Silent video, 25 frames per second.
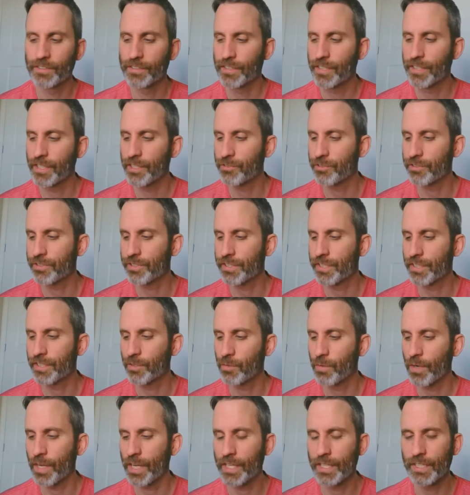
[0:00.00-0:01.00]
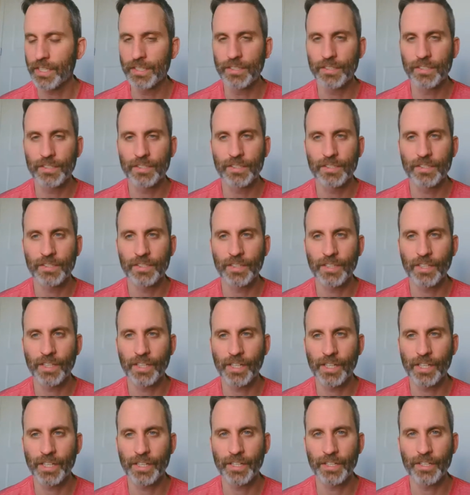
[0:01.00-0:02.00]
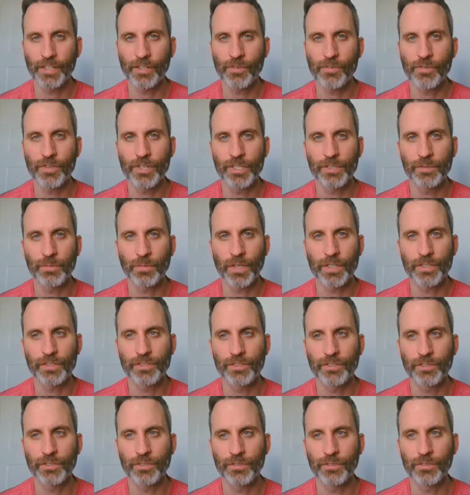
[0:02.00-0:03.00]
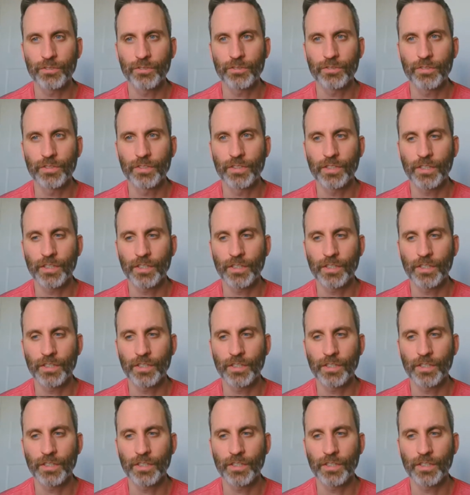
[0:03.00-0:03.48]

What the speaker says: interesting ways, and it always wants to